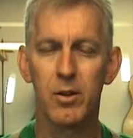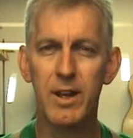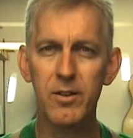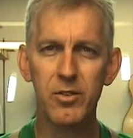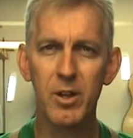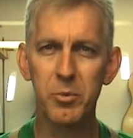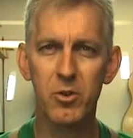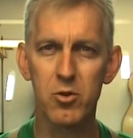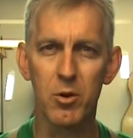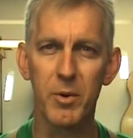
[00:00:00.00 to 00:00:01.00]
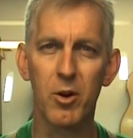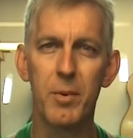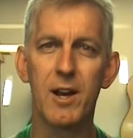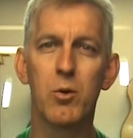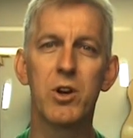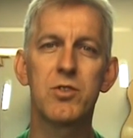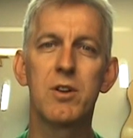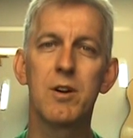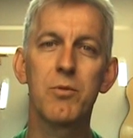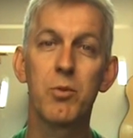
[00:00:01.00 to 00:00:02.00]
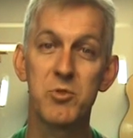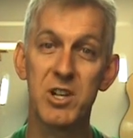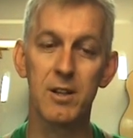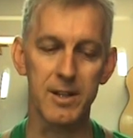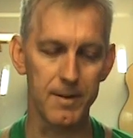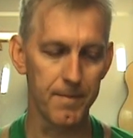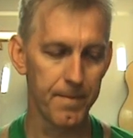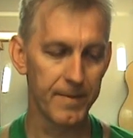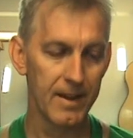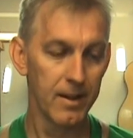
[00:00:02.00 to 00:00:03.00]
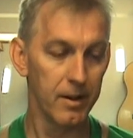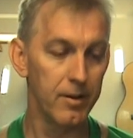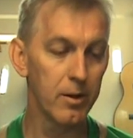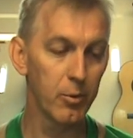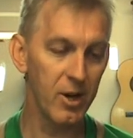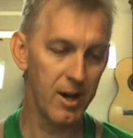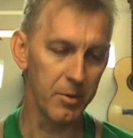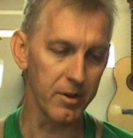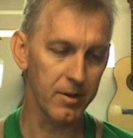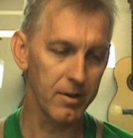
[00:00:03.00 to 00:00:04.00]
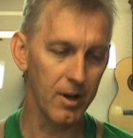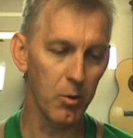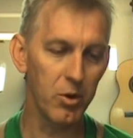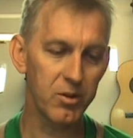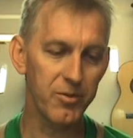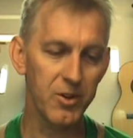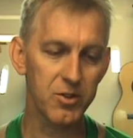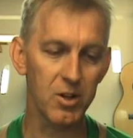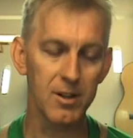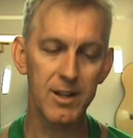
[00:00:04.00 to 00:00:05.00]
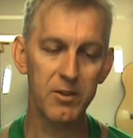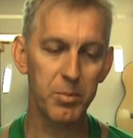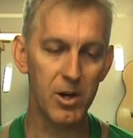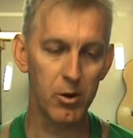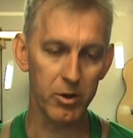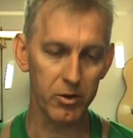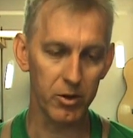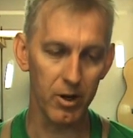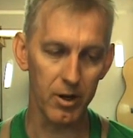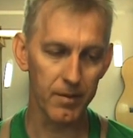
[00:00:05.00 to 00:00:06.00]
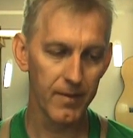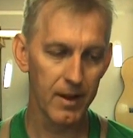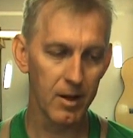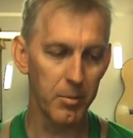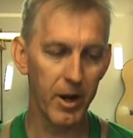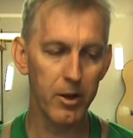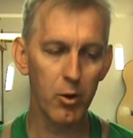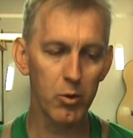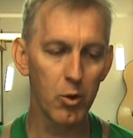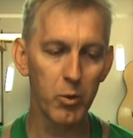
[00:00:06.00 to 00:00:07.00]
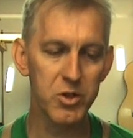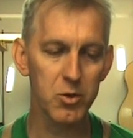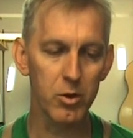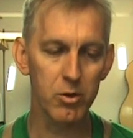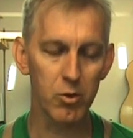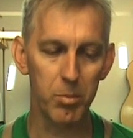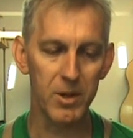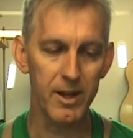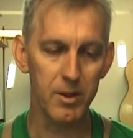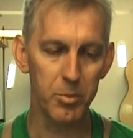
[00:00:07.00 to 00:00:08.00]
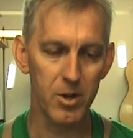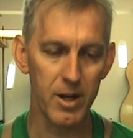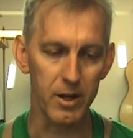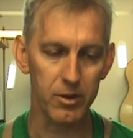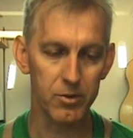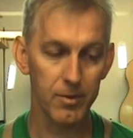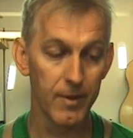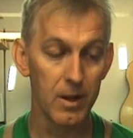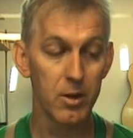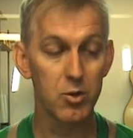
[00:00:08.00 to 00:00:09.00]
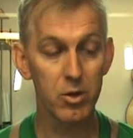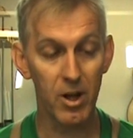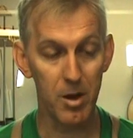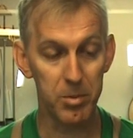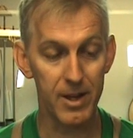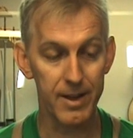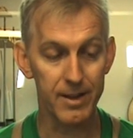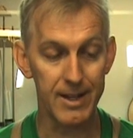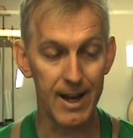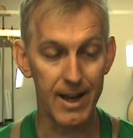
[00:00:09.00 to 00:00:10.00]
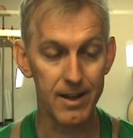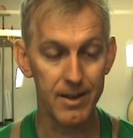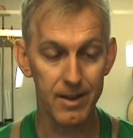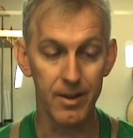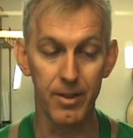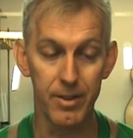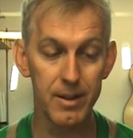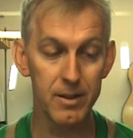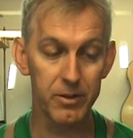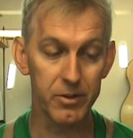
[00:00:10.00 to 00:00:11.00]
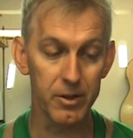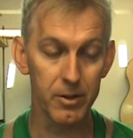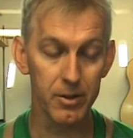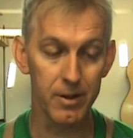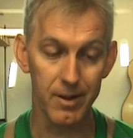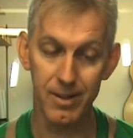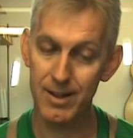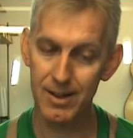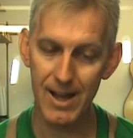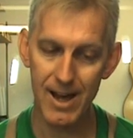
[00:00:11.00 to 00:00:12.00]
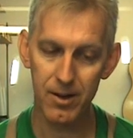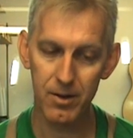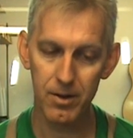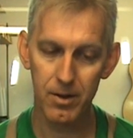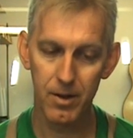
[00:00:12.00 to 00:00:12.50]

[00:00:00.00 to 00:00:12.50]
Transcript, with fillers: Today's Tips du Jour mailbag question comes from Chile. Dear Robert, I want to finish a Les Paul guitar, but I don't know which order to apply the products. Should I apply the dye, then the sealer, then lacquer?